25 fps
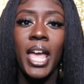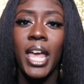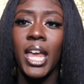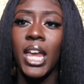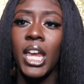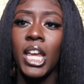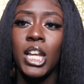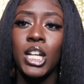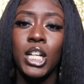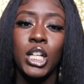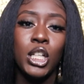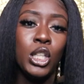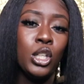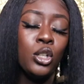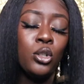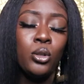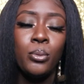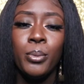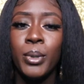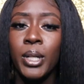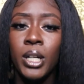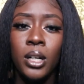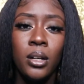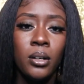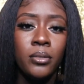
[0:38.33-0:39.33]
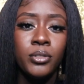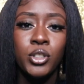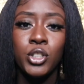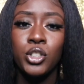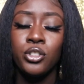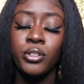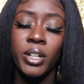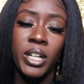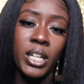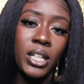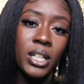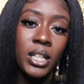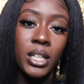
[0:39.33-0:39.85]
and a little bit of
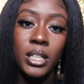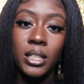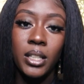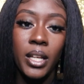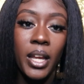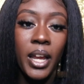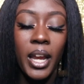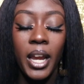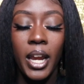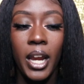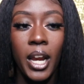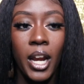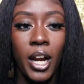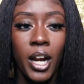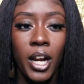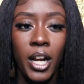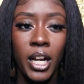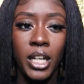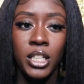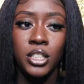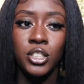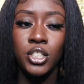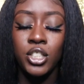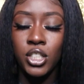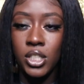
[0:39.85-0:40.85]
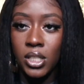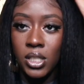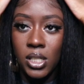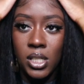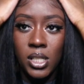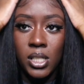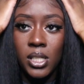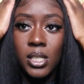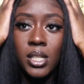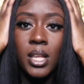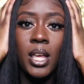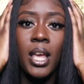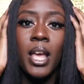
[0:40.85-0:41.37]
straightening the hair, and
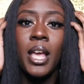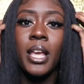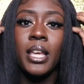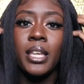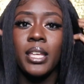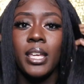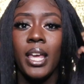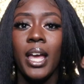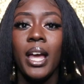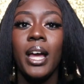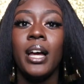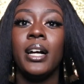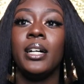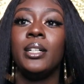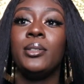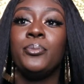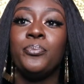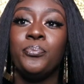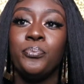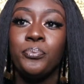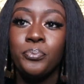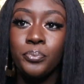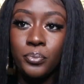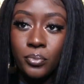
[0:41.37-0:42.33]
just, yeah.